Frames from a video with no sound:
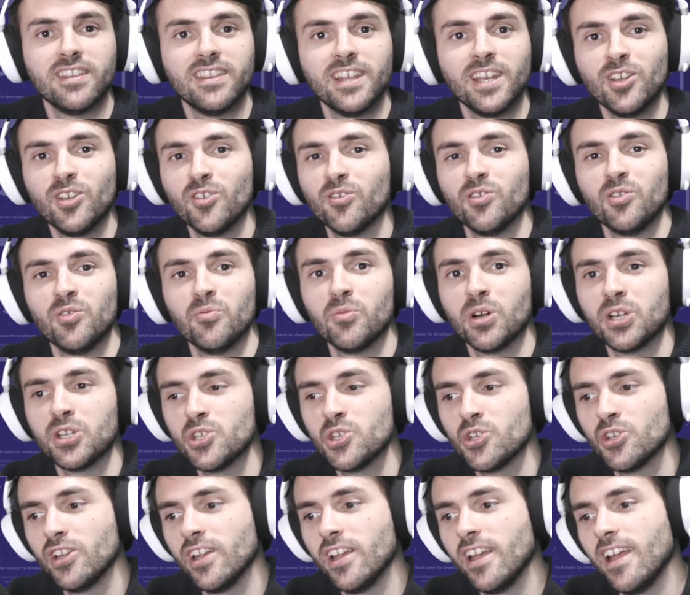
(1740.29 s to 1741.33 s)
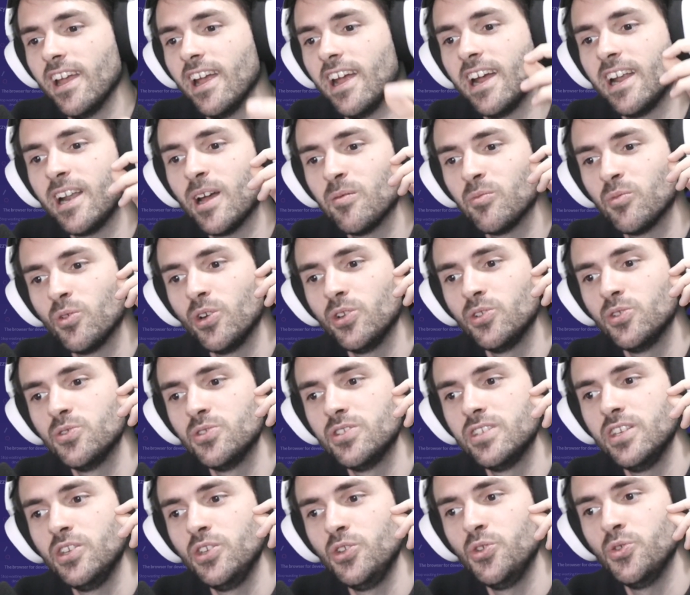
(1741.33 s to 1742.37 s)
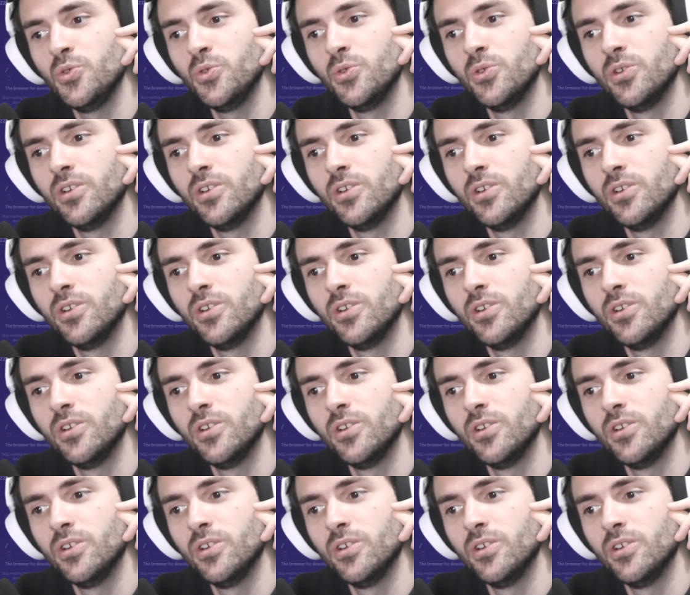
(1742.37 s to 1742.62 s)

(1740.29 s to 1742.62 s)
Thank you very much. And I'm going to see you